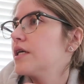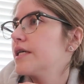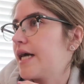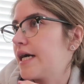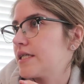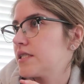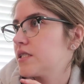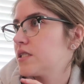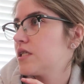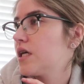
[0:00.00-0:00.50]

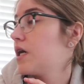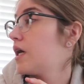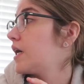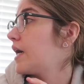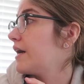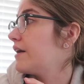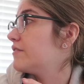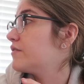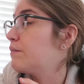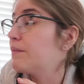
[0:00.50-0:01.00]
yes,
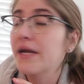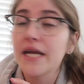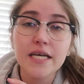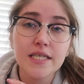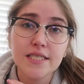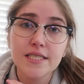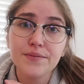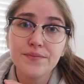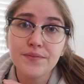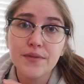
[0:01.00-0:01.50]
I have a
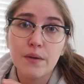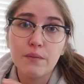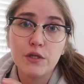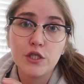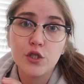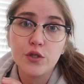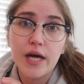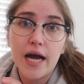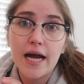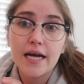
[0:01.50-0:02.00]
minute. I'm
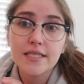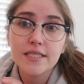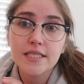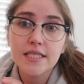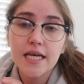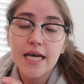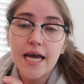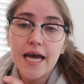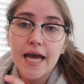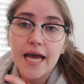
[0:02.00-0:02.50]
gonna do that,